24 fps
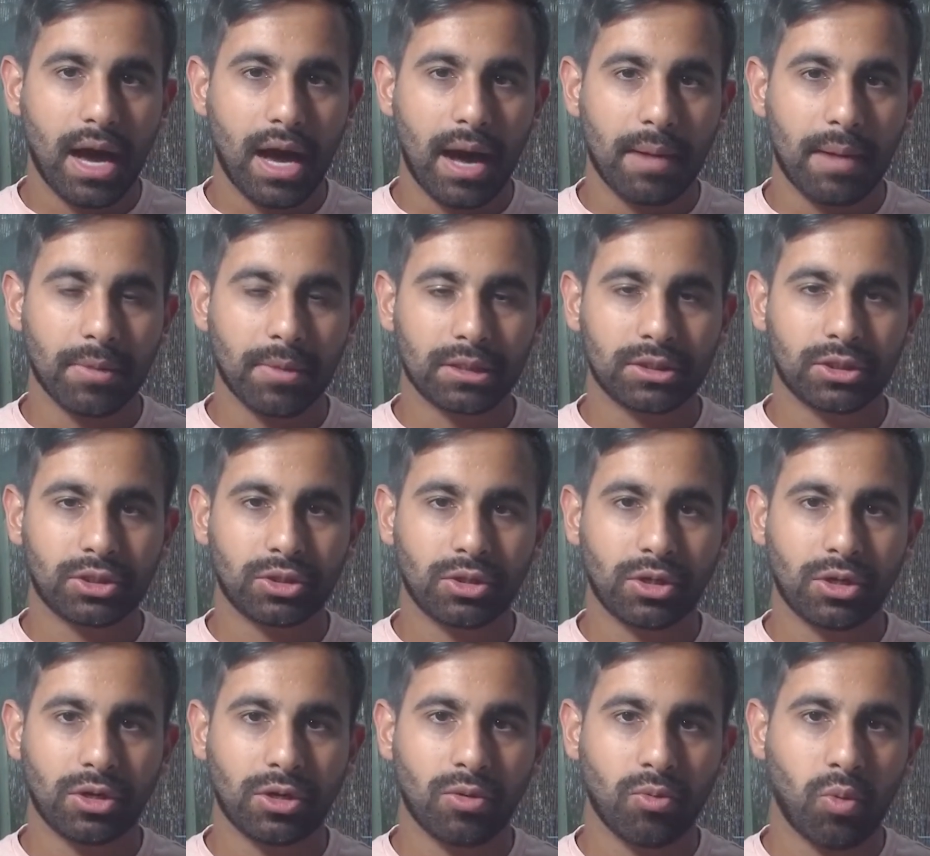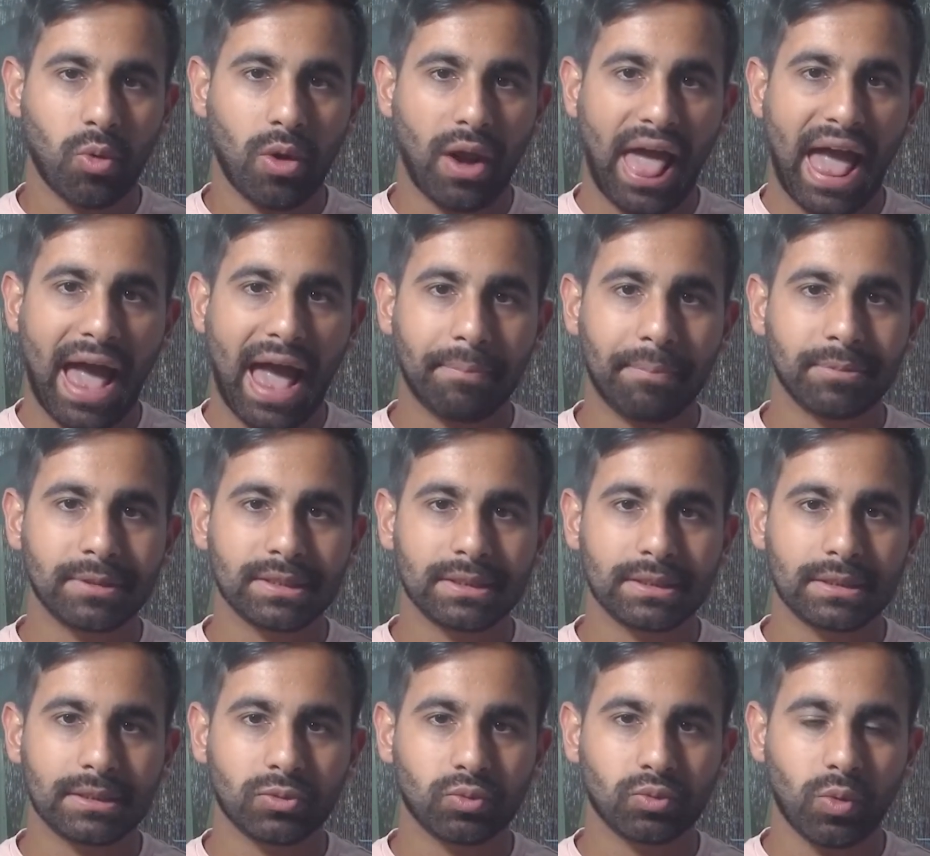I'm not sure what
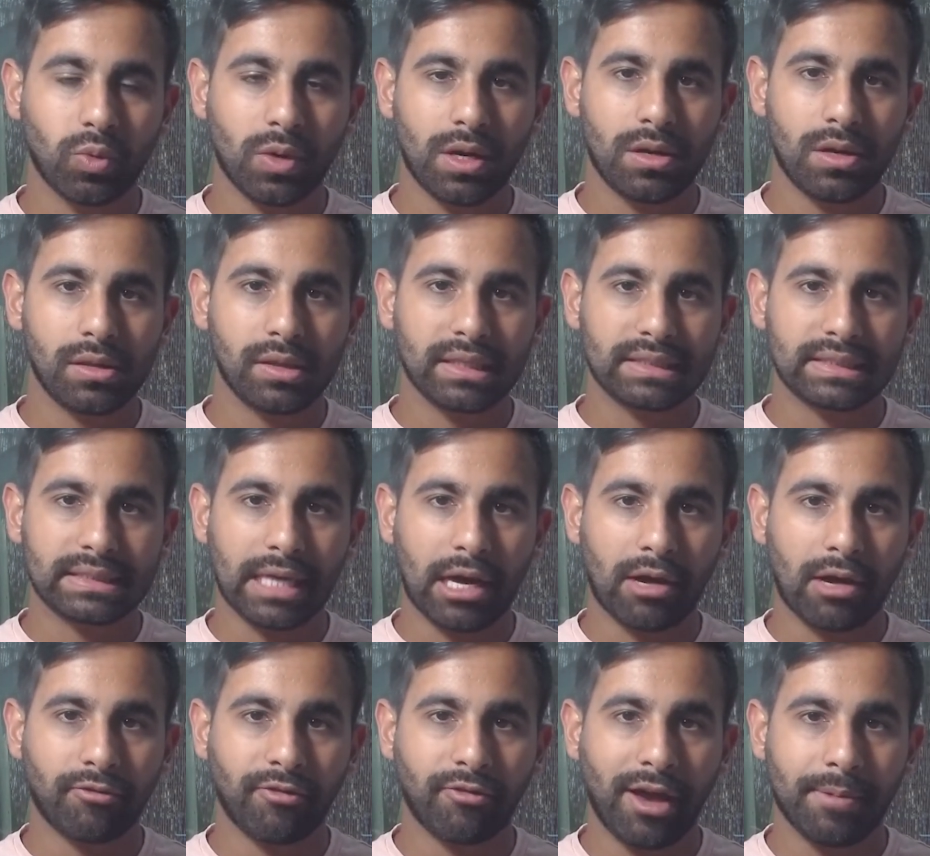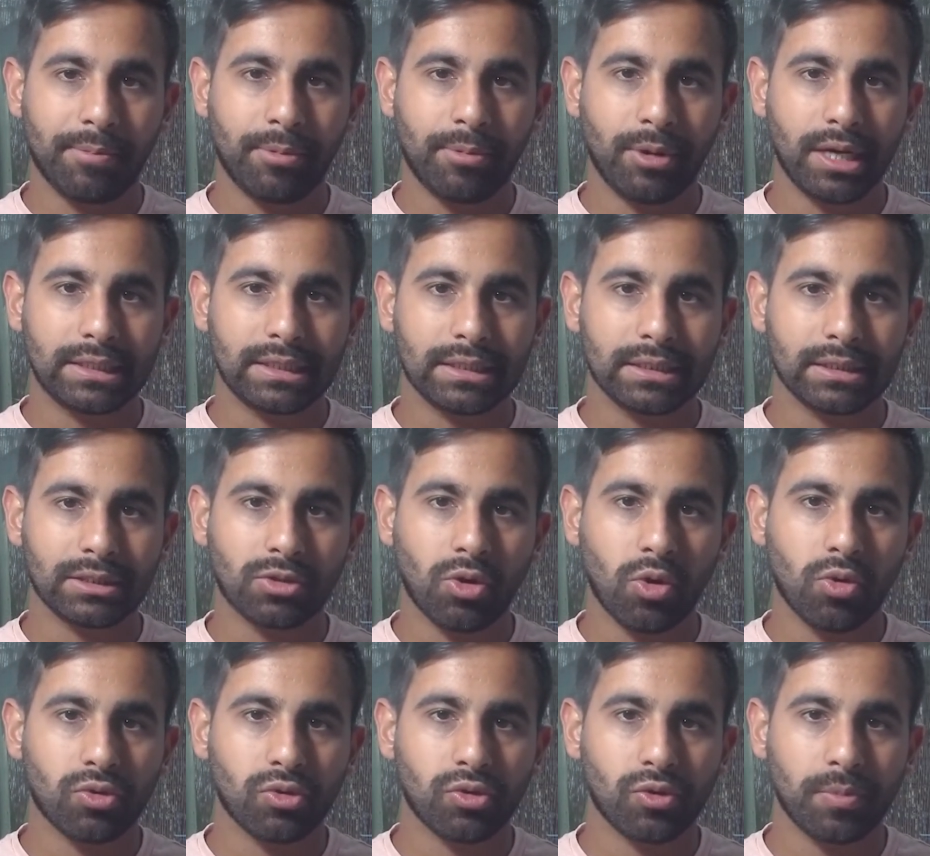happens when the sound vibrations
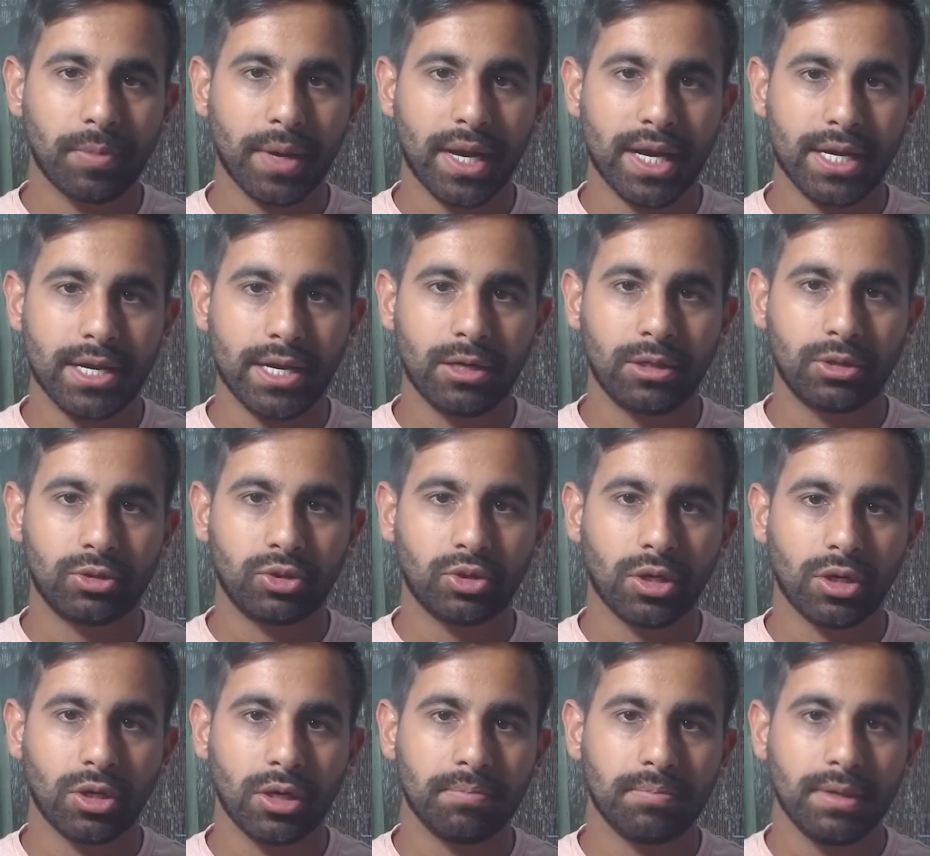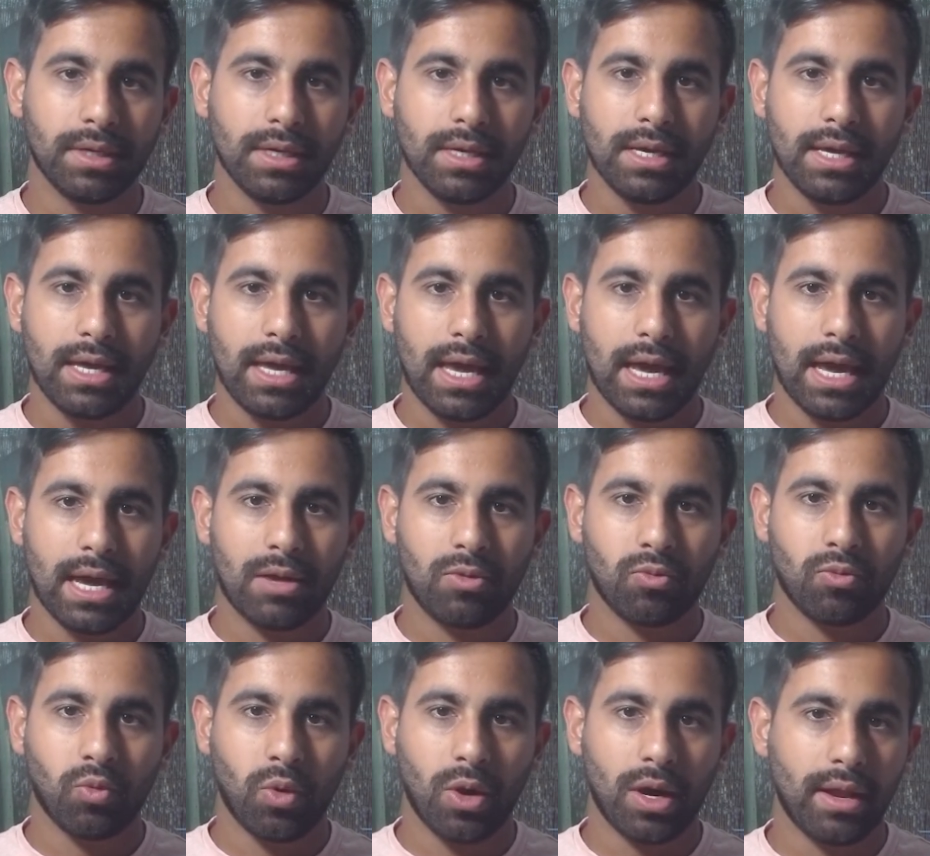go through my eardrum
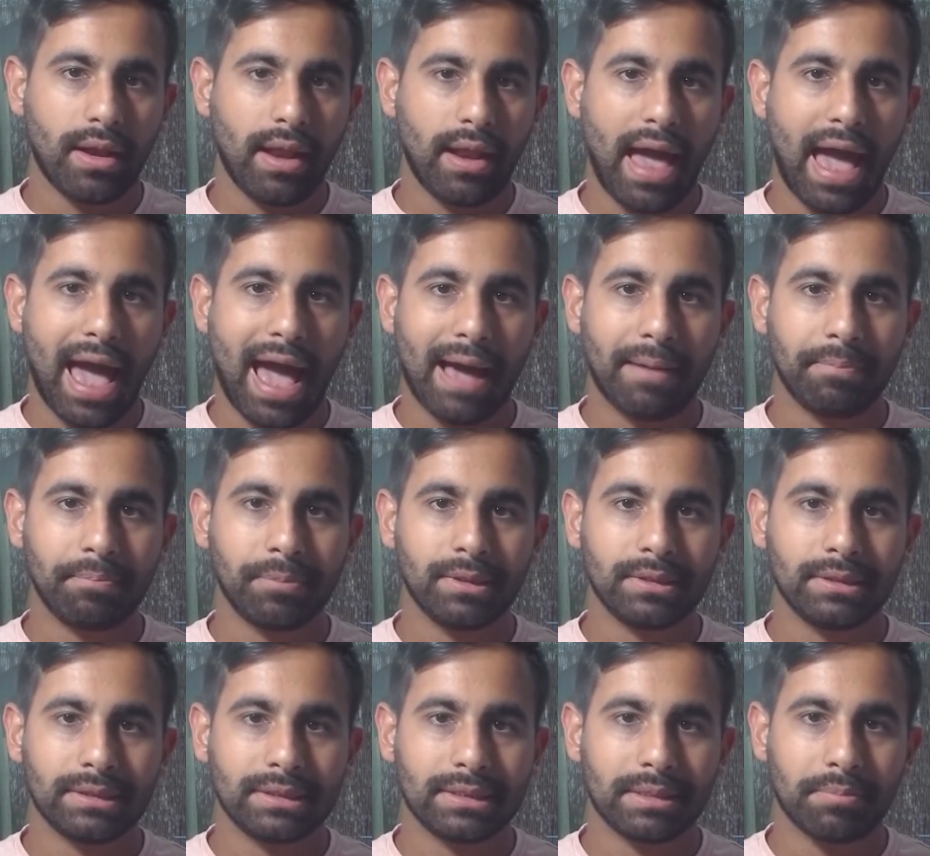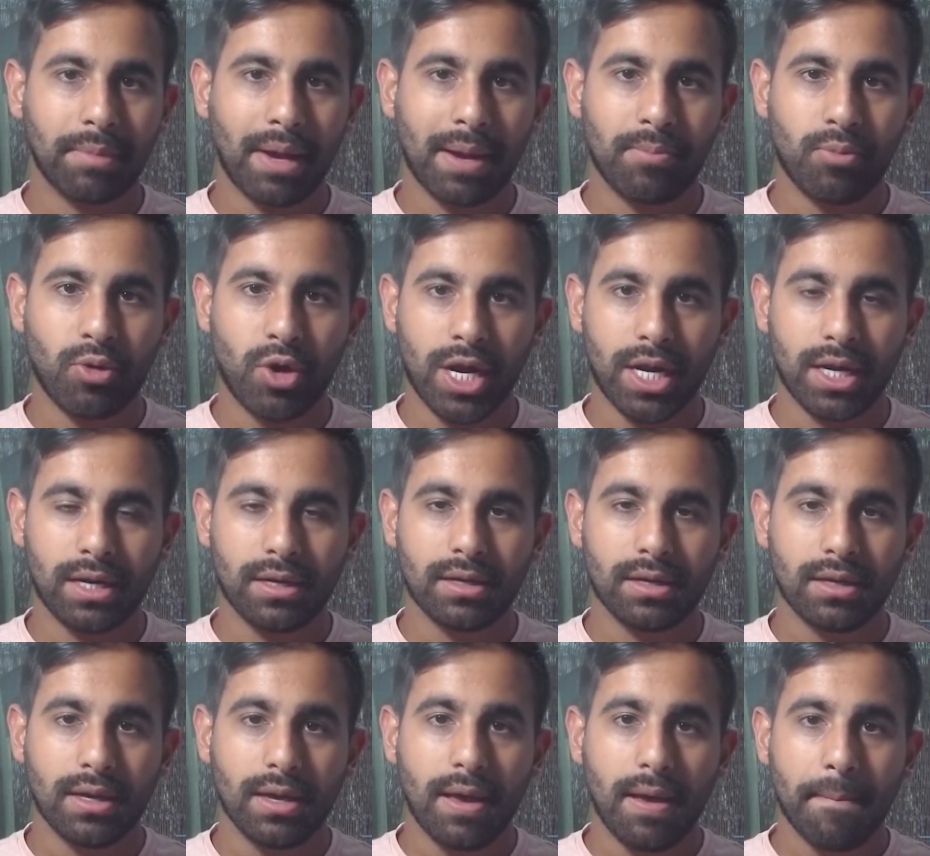and what happens in my brain.
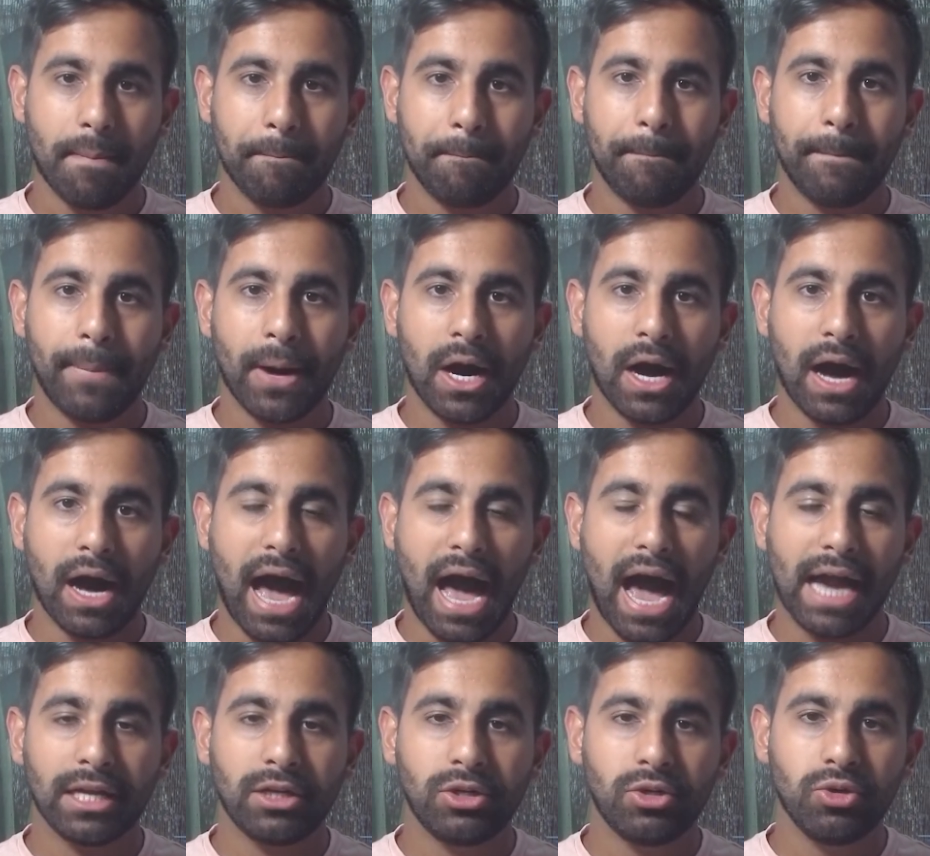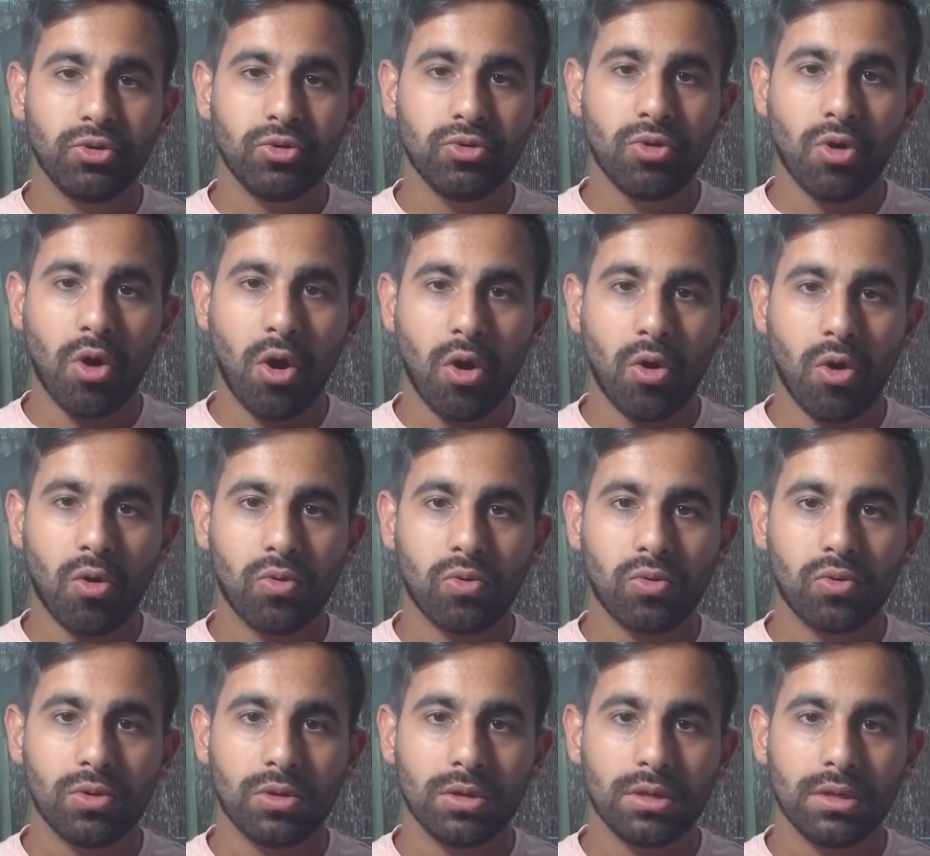But I do
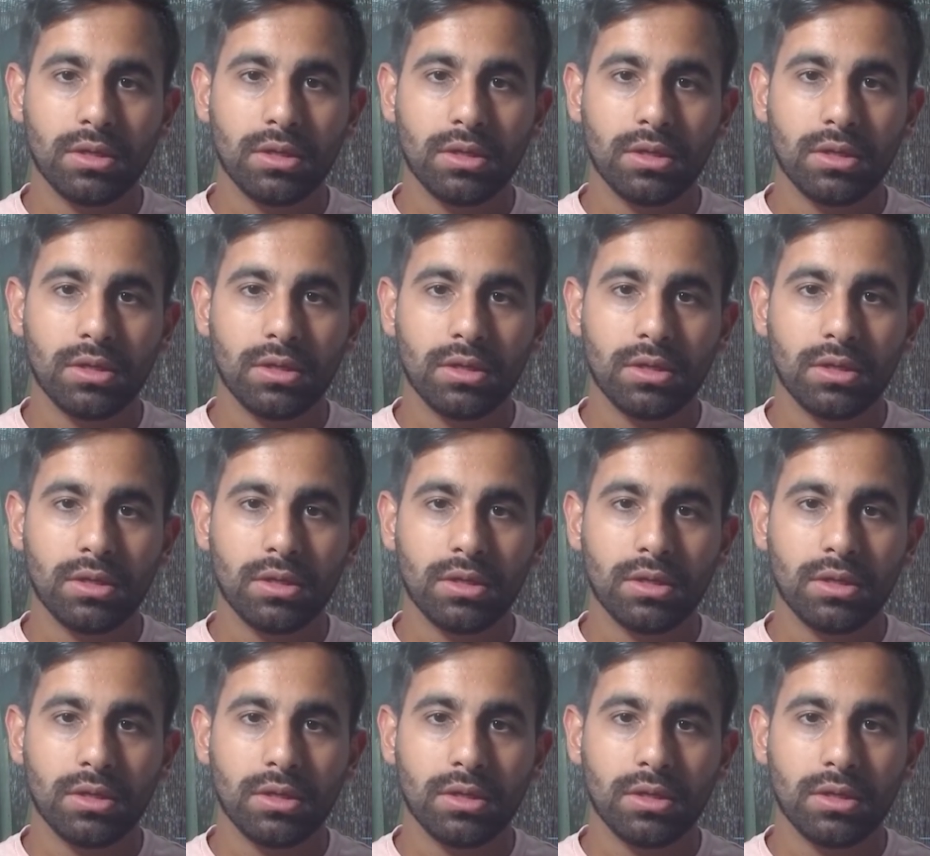know